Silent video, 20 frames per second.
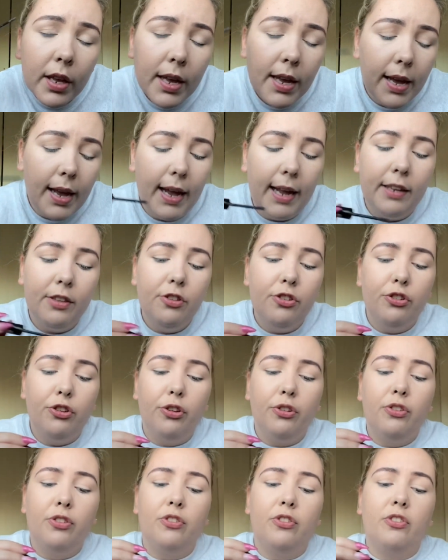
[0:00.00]
It's
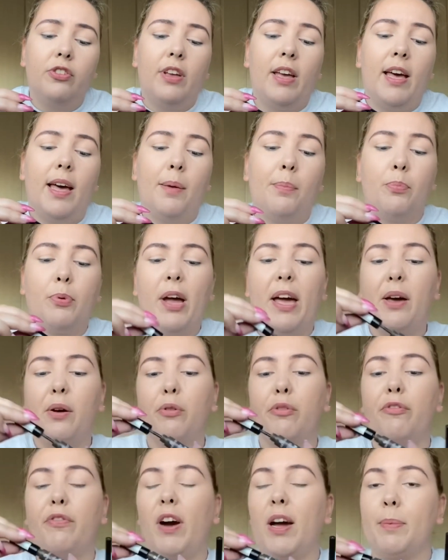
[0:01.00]
just brow
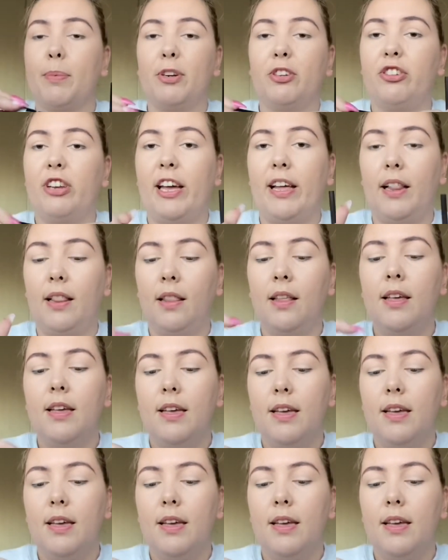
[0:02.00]
fibre gel,